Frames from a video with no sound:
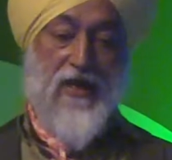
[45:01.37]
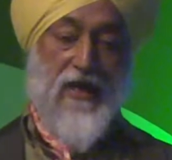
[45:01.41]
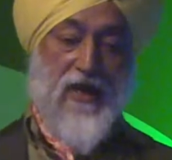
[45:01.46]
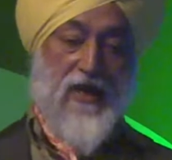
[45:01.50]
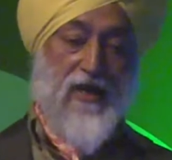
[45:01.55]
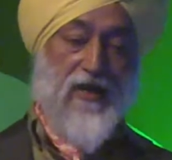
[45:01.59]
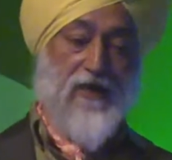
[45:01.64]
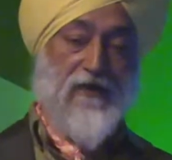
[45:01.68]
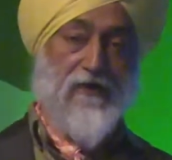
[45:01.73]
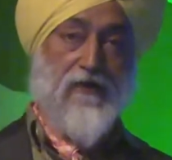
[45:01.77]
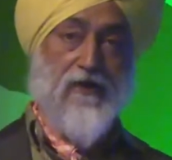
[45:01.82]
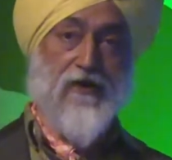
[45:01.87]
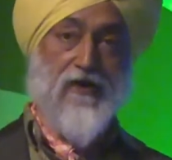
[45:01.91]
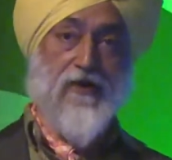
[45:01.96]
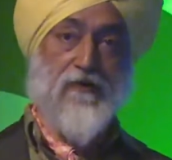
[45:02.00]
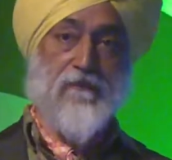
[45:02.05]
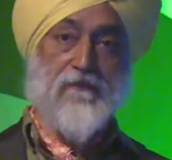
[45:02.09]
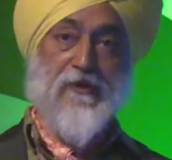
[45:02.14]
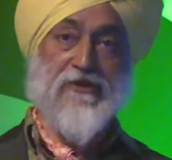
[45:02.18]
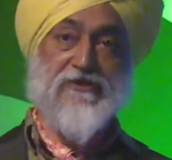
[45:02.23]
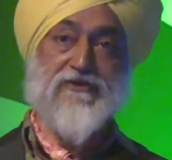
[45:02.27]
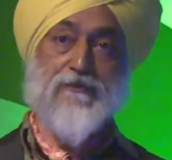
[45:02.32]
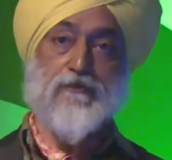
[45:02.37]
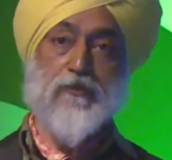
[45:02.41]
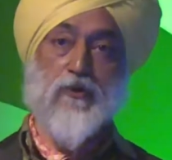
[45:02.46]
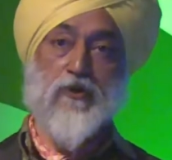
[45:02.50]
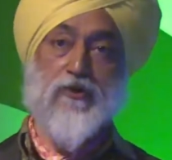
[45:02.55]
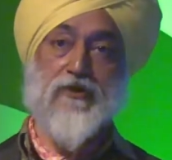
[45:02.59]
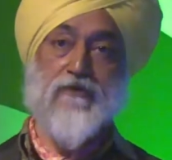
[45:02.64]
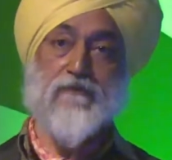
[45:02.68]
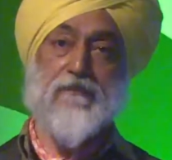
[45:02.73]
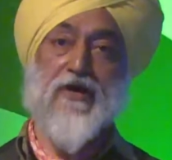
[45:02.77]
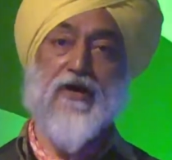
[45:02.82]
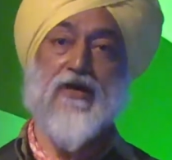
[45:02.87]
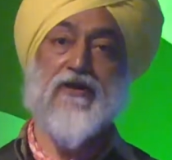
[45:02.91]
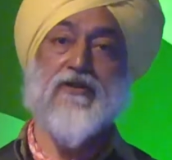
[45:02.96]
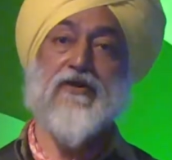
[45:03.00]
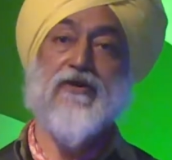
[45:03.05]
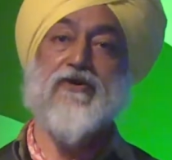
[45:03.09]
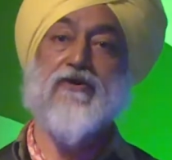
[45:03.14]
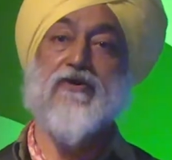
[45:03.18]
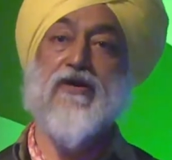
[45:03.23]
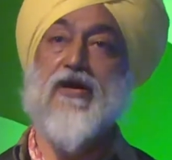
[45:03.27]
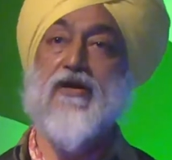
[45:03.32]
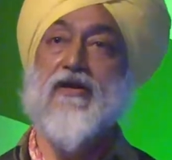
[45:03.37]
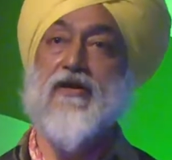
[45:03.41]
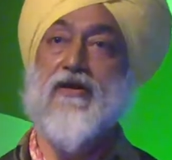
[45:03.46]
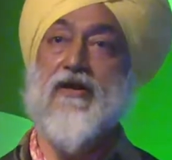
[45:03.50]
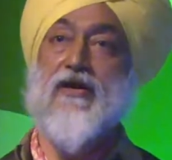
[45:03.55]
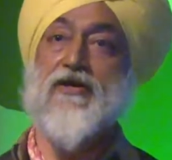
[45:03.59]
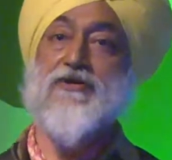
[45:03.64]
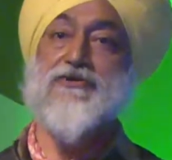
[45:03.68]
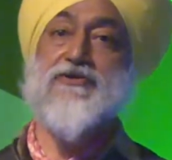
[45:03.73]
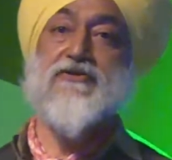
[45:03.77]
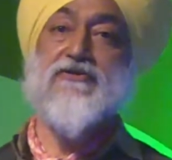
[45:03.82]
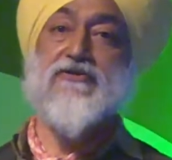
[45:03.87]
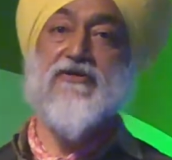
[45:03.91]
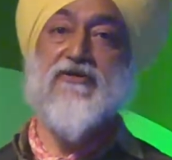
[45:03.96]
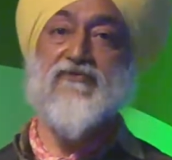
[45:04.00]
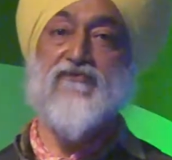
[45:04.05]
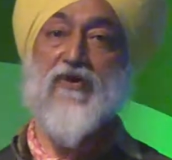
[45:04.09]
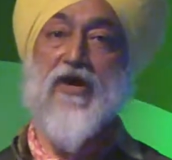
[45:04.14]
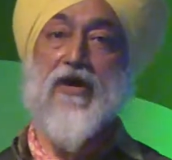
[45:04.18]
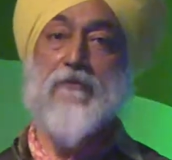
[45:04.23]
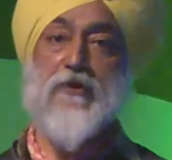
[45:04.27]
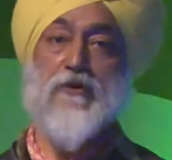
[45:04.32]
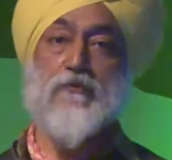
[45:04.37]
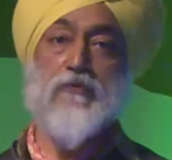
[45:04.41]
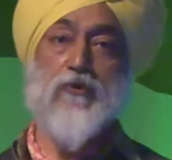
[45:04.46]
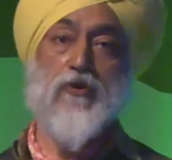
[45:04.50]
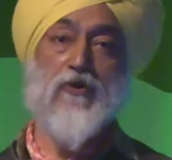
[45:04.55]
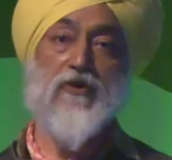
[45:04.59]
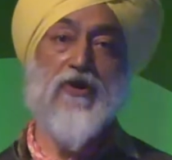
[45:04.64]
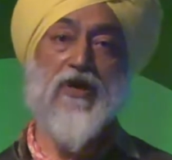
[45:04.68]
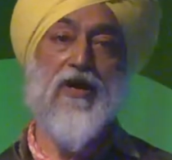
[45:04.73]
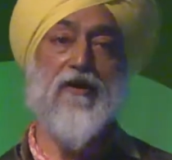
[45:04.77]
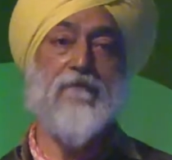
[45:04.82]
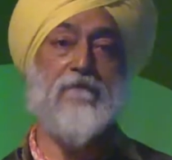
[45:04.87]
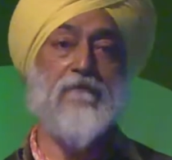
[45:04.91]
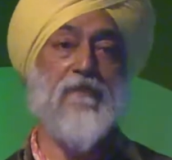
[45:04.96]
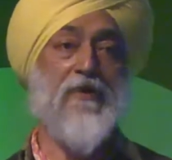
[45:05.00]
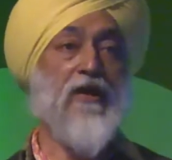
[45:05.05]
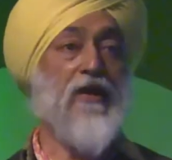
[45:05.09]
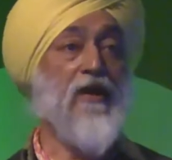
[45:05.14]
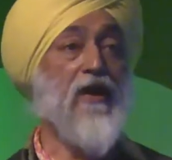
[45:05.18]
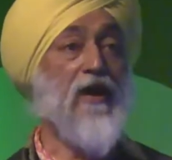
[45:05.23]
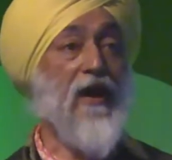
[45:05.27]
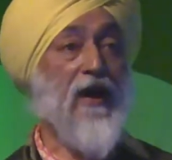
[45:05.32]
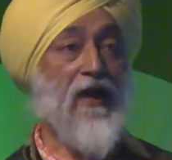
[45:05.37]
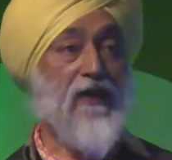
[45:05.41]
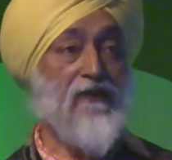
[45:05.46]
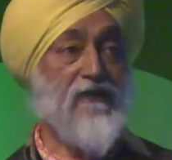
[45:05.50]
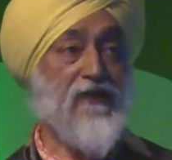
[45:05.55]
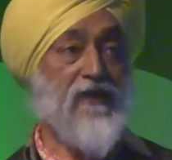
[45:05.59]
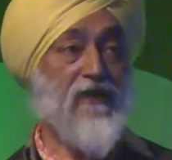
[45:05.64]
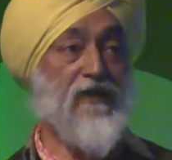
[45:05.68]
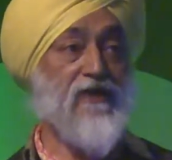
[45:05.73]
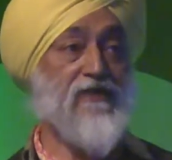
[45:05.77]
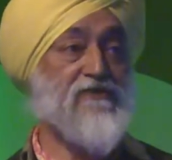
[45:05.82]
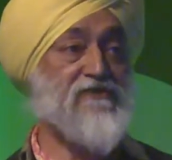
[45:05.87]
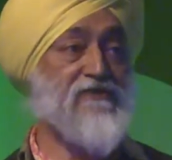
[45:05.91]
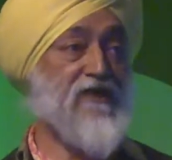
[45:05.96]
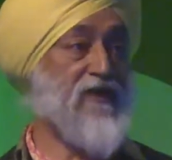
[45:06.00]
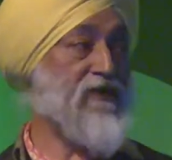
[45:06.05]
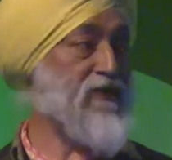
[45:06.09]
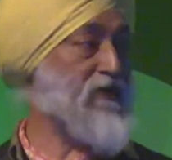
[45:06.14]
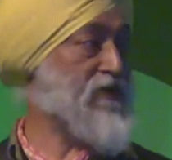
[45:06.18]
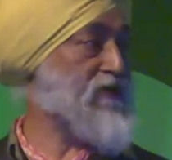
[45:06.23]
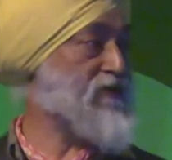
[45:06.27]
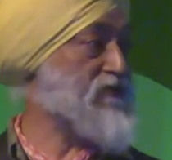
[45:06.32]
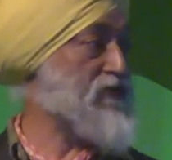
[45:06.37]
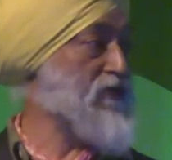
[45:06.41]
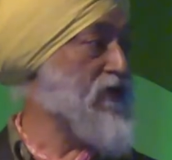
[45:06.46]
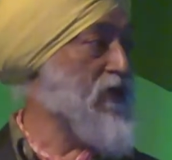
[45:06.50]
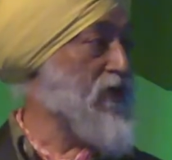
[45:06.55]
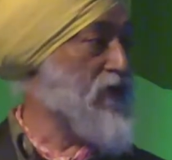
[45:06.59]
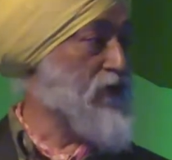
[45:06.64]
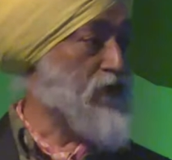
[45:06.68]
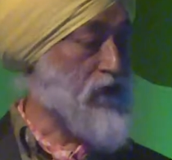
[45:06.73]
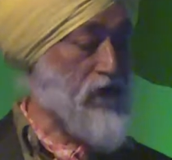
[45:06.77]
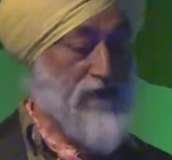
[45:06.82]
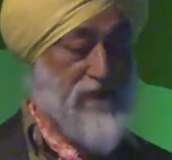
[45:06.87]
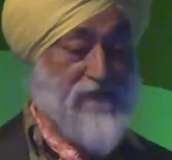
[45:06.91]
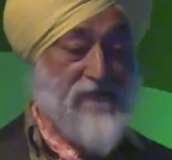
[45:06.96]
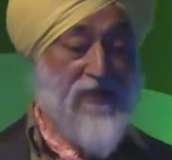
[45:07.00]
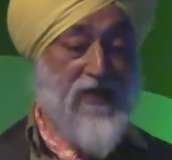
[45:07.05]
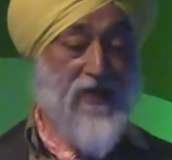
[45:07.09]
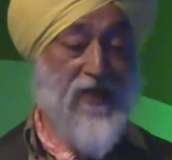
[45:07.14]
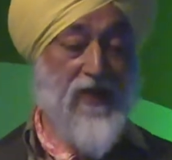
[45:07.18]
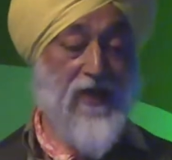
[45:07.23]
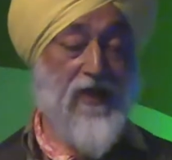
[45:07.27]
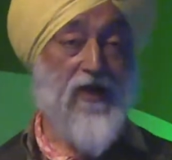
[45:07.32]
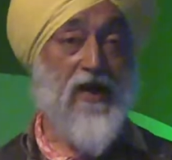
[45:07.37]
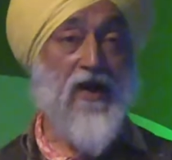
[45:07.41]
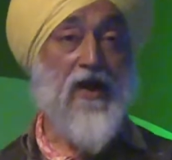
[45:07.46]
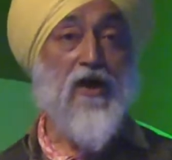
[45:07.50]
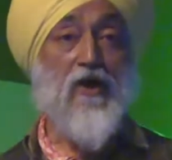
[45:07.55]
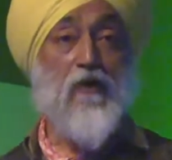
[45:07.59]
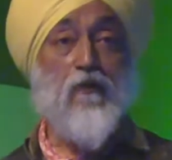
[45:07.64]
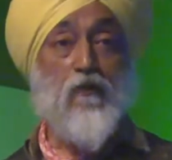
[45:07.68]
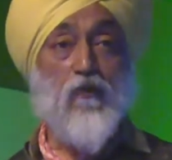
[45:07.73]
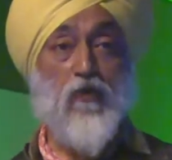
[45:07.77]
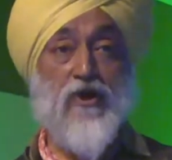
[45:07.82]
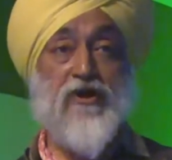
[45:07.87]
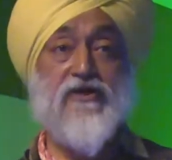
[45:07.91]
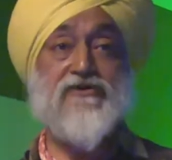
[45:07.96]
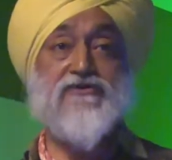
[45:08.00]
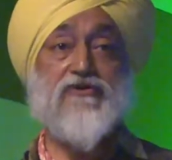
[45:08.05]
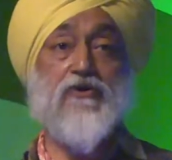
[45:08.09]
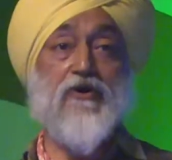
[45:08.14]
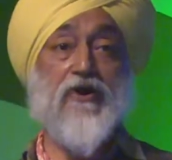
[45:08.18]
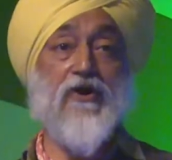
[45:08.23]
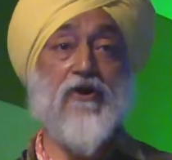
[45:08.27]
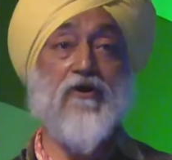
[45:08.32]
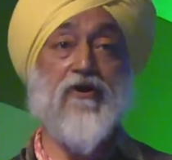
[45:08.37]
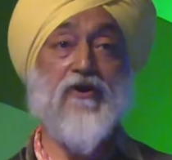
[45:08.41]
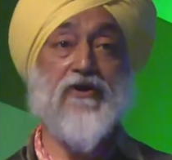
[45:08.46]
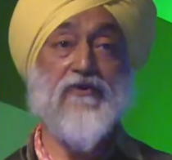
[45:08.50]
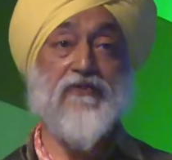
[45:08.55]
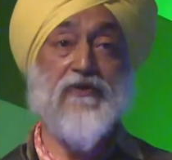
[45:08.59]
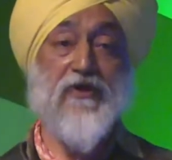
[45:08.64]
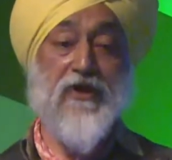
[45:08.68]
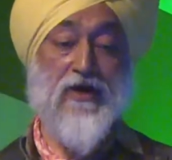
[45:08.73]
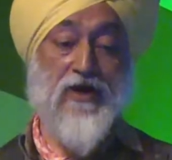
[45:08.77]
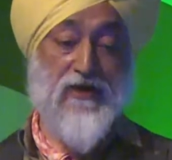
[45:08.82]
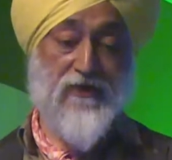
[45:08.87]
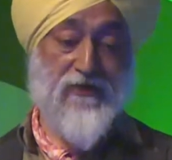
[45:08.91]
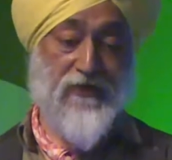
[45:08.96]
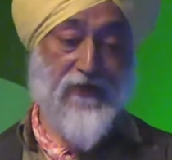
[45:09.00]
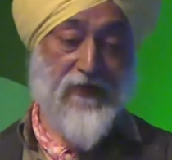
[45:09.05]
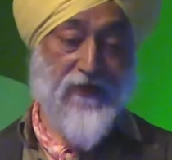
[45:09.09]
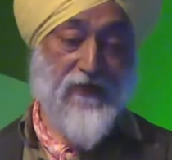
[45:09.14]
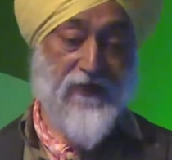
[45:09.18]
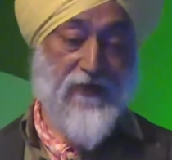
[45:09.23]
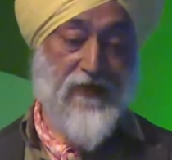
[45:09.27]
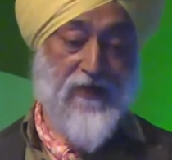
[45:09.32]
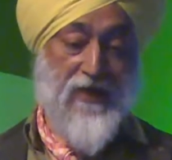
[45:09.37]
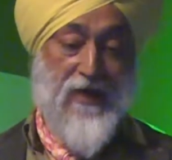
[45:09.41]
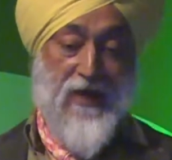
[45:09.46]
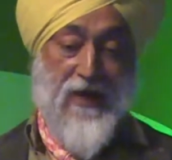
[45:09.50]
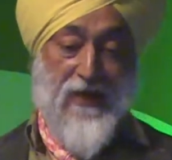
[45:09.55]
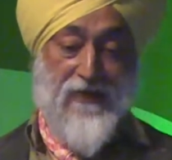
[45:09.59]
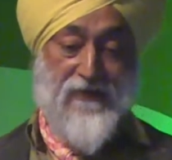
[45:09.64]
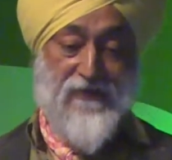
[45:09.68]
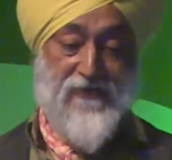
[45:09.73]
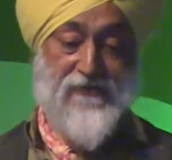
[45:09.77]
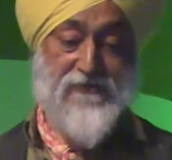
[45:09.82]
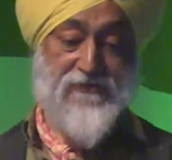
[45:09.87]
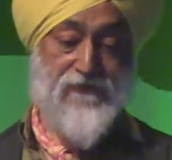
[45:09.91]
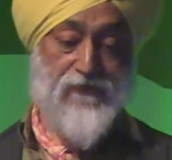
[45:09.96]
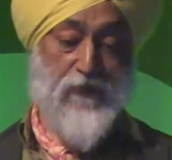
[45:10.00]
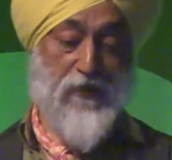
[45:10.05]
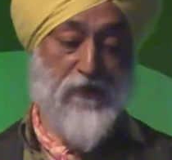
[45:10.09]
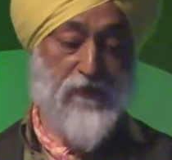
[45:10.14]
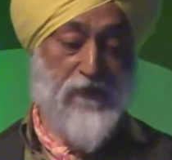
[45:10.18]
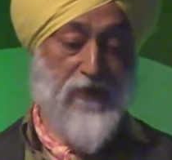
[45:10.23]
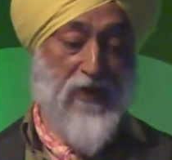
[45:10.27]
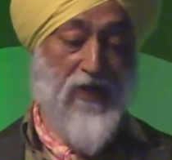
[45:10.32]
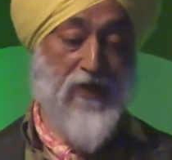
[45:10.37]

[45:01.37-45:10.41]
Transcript: and be supported by the United Nations Environment Program and the scientists to say what is going on in the Arctic. And this is what,